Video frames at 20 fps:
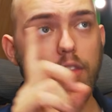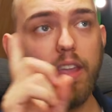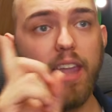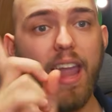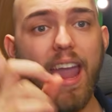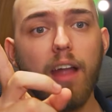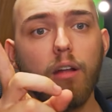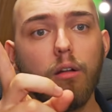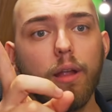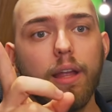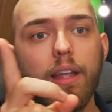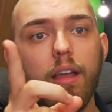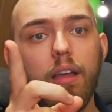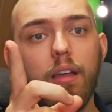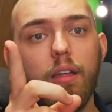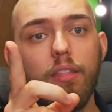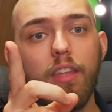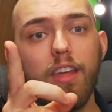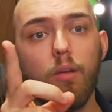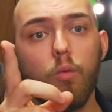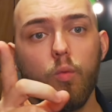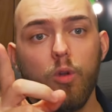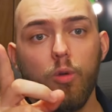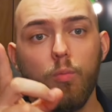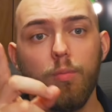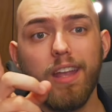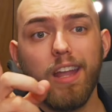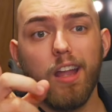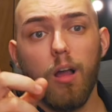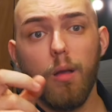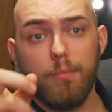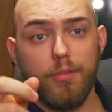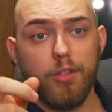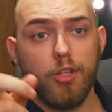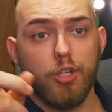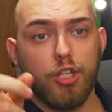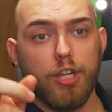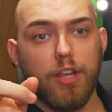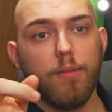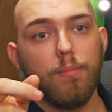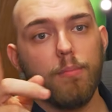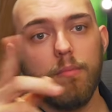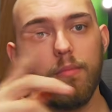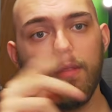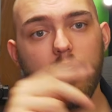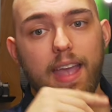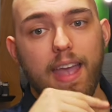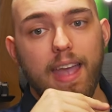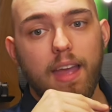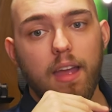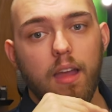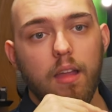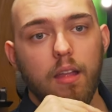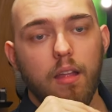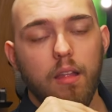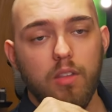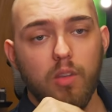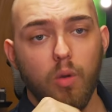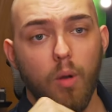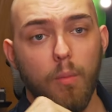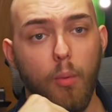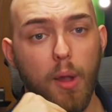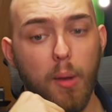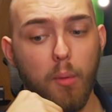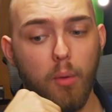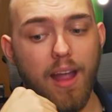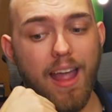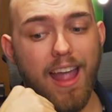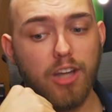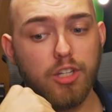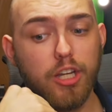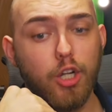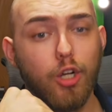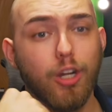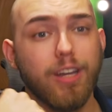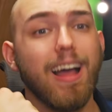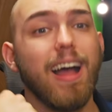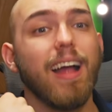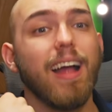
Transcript: the area that will become the gym to a point where I actually could